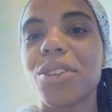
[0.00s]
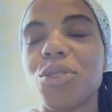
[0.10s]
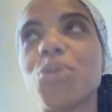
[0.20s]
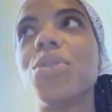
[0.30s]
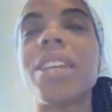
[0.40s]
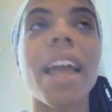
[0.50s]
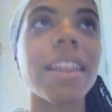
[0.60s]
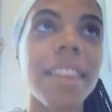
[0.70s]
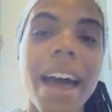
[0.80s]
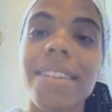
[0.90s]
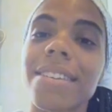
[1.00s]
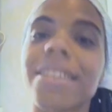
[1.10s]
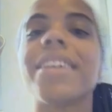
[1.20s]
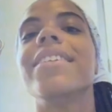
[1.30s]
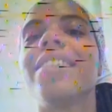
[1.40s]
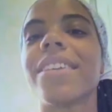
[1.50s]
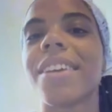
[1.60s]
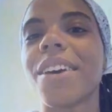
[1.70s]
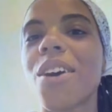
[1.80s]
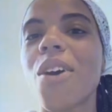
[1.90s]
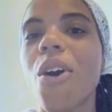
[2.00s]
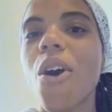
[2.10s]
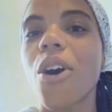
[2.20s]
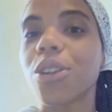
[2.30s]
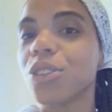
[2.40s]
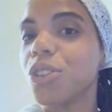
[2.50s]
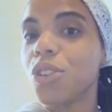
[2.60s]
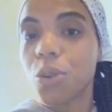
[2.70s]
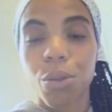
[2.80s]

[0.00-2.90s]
to take that seat on your